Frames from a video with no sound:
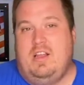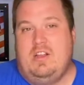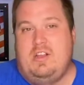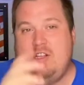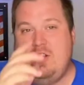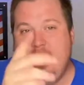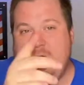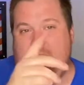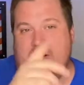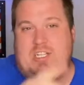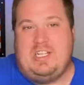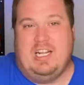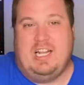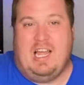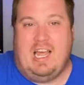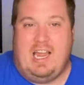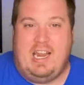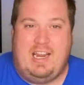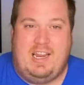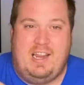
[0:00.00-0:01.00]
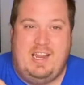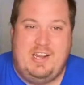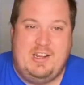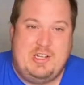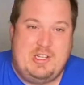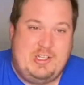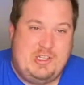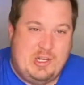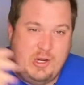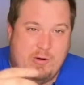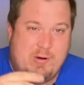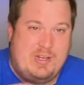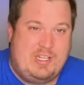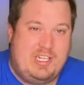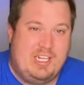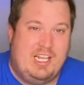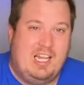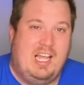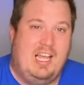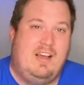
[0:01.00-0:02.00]
do what you like, do what
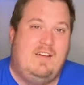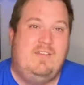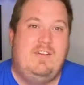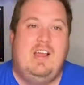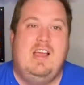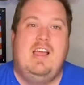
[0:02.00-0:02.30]
you love,